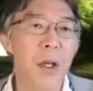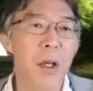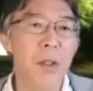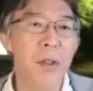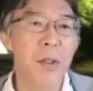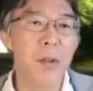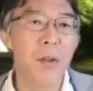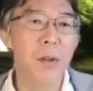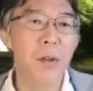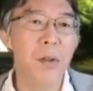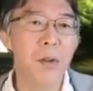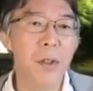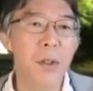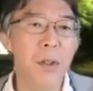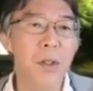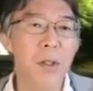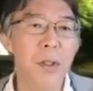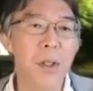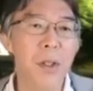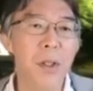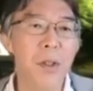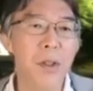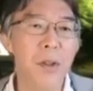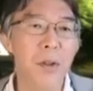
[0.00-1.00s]
So it's a
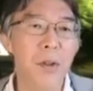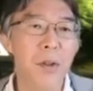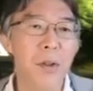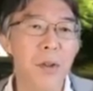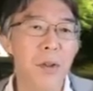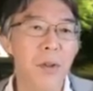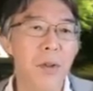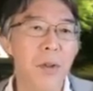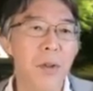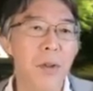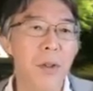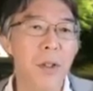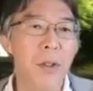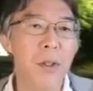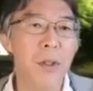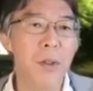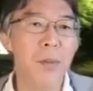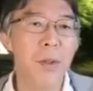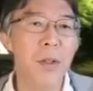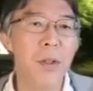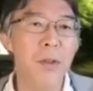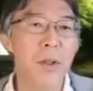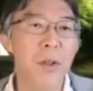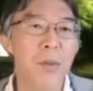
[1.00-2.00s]
disorder. The
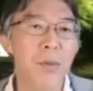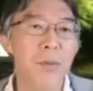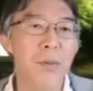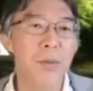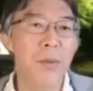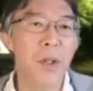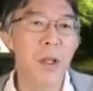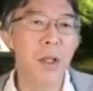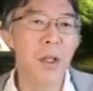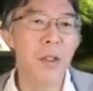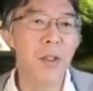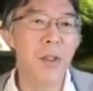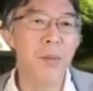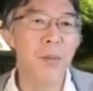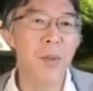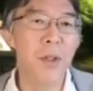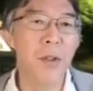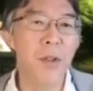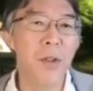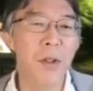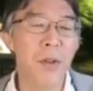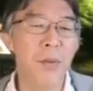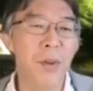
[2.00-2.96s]
asymmetric